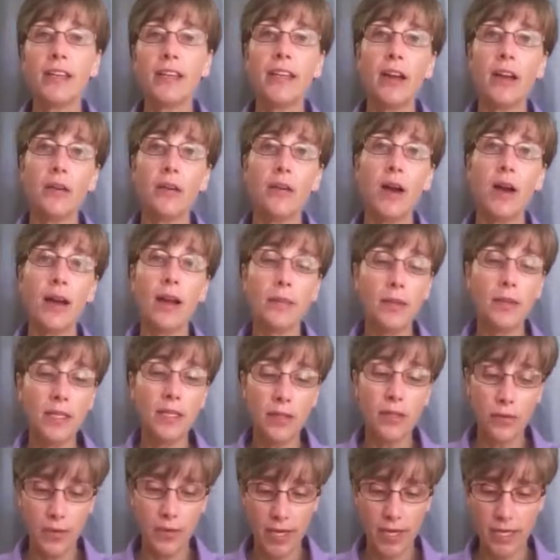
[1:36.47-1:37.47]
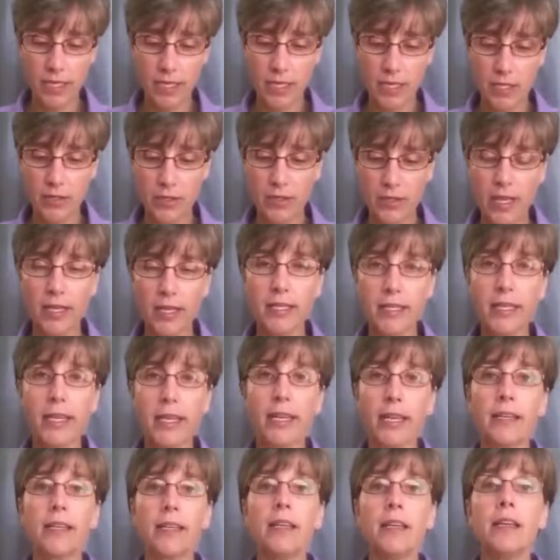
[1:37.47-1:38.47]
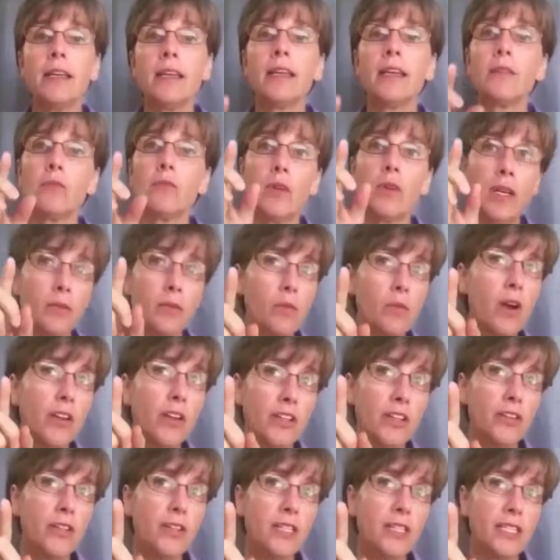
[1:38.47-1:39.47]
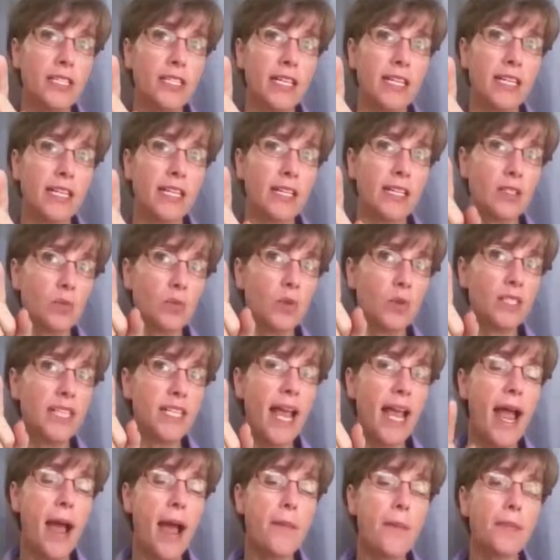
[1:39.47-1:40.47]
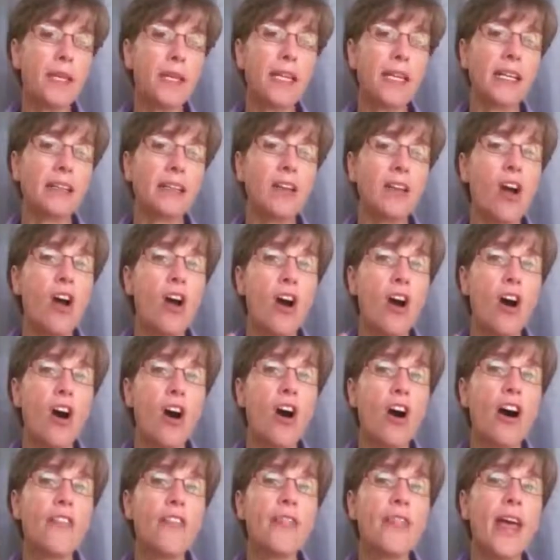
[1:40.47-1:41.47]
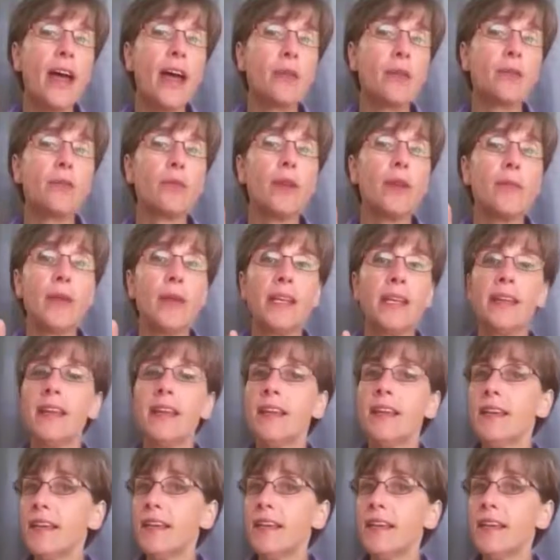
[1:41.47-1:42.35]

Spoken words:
Now I'm going to go ahead and do that again, and what I want you to see is what's happening on that ribbon.